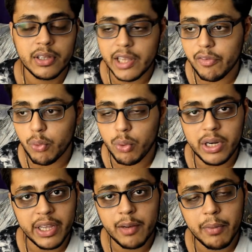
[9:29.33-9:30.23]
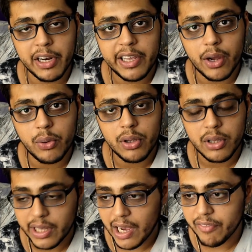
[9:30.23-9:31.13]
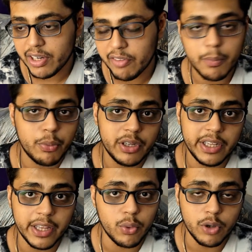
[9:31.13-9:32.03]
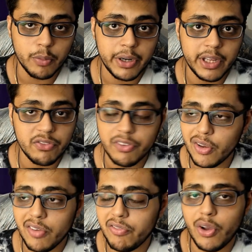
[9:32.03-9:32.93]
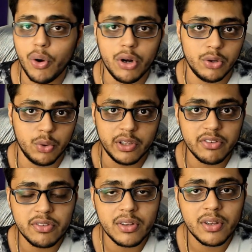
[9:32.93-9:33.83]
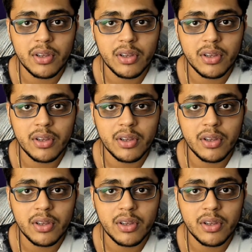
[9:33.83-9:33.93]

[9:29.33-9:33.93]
They have only taken money out. They have never put their own money. We all know this.